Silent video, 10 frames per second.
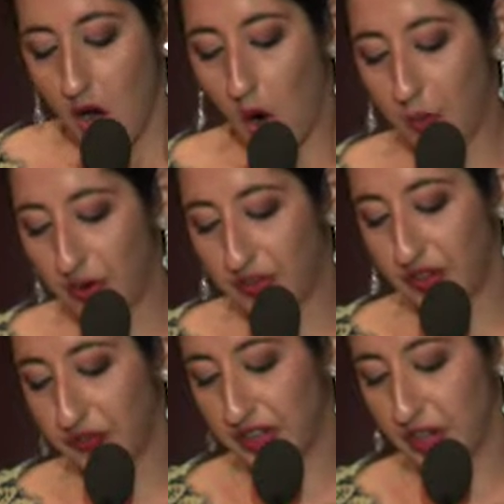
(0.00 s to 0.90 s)
Over
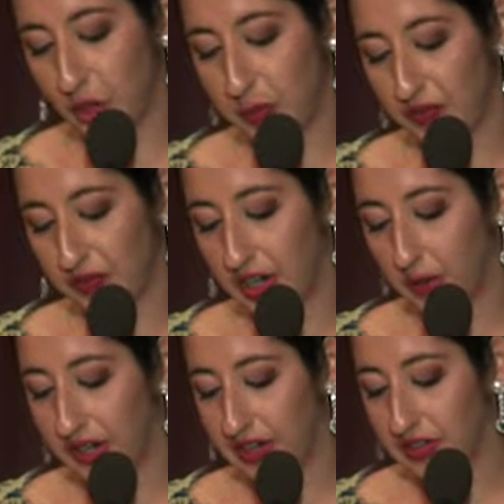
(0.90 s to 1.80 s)
50 human
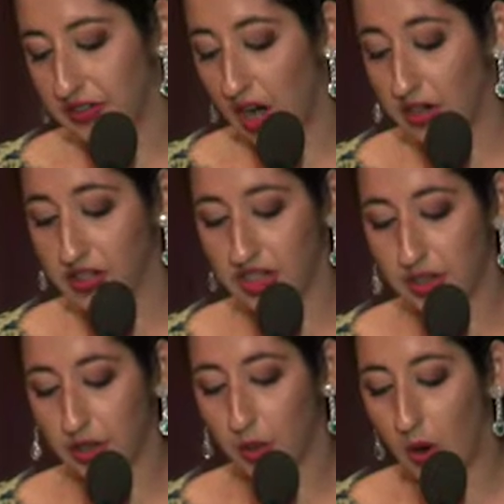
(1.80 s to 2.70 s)
figurines are
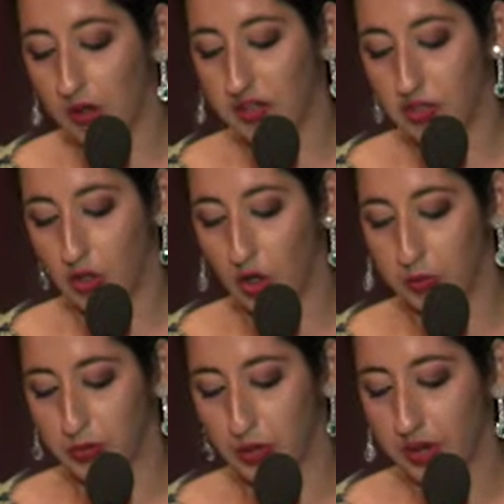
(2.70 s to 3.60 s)
seen throughout the
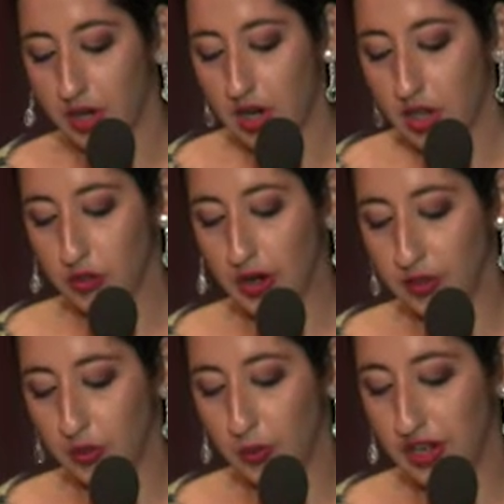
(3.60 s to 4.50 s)
sculpture trying
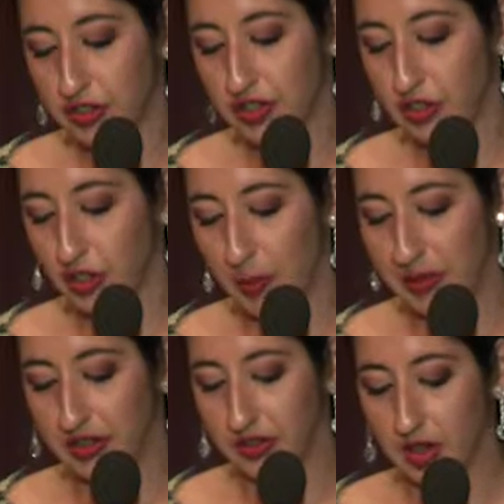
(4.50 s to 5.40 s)
to reach the
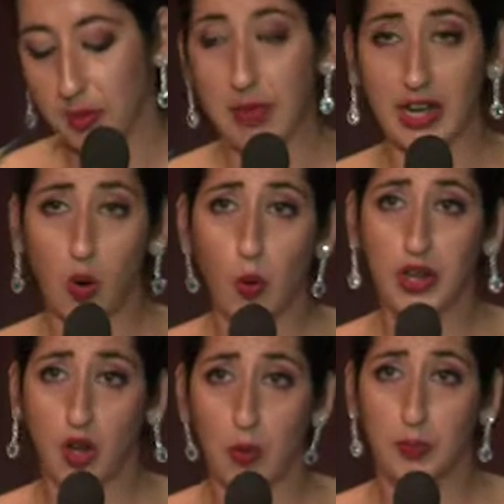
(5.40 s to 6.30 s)
summit by
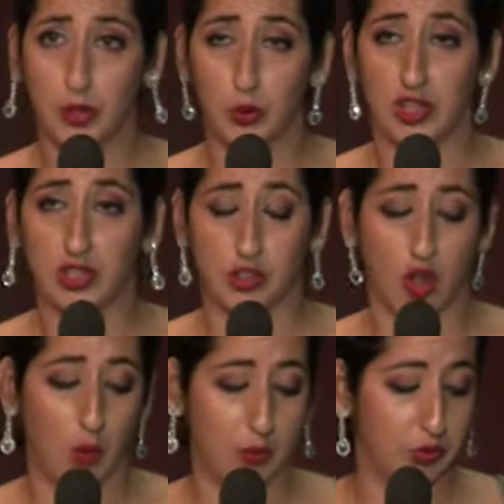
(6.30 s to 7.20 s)
going up through these
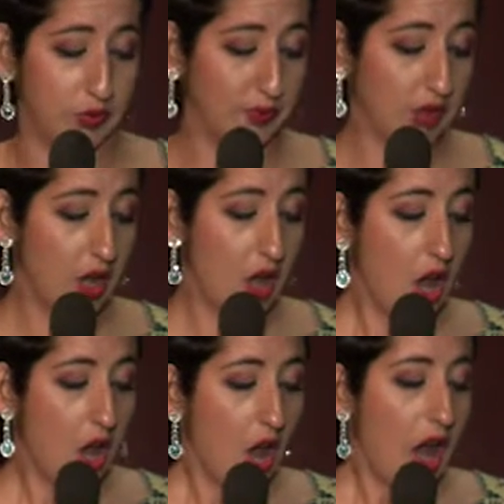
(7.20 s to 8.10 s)
knobs.
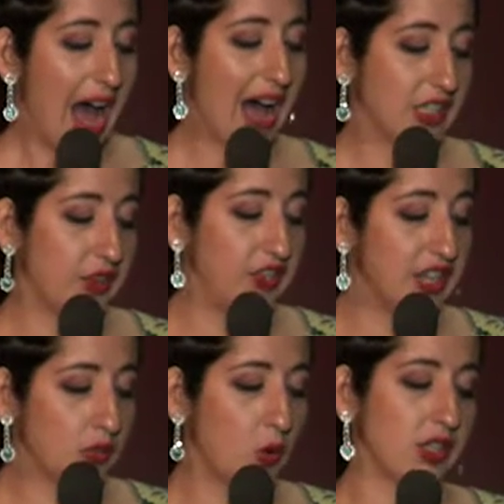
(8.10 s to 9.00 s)
As if
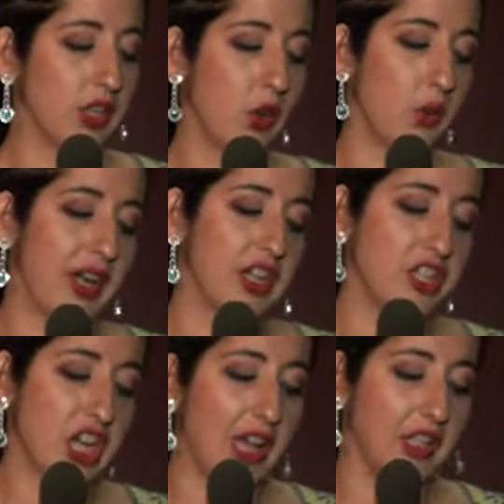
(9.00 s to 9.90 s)
this wasn't already
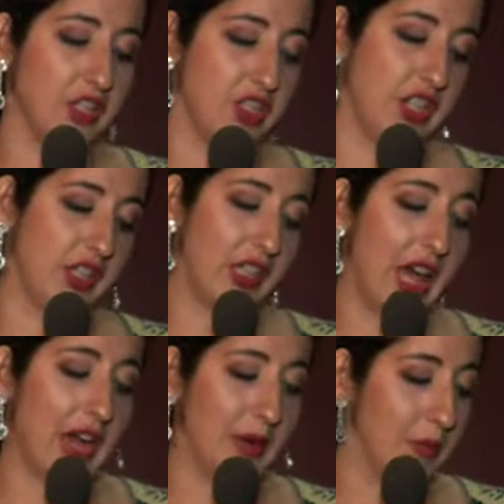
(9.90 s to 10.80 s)
challenging
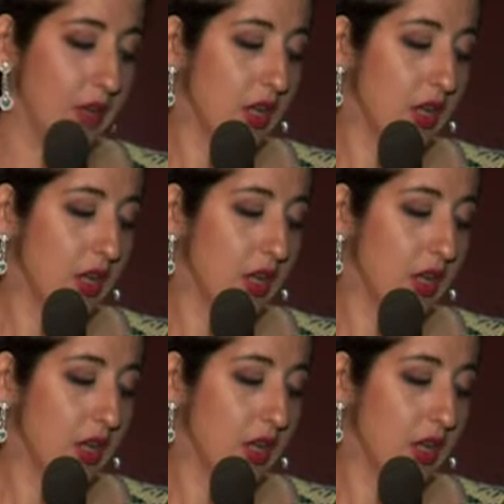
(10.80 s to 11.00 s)
climb,